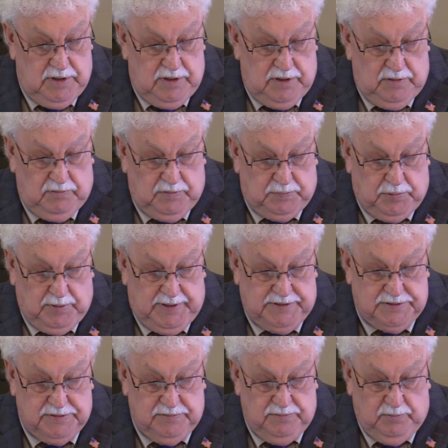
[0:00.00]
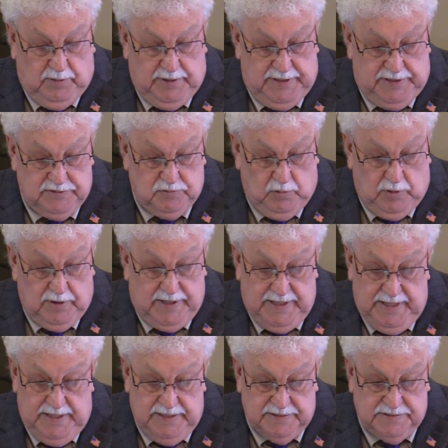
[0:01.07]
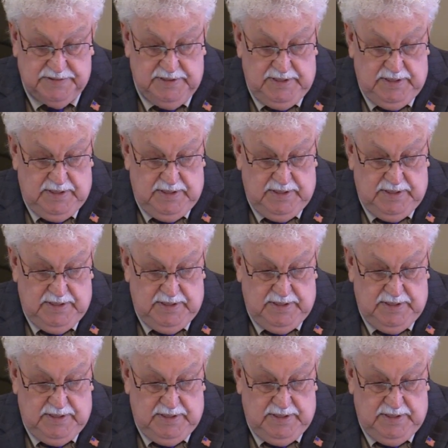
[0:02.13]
who would preach what his work is.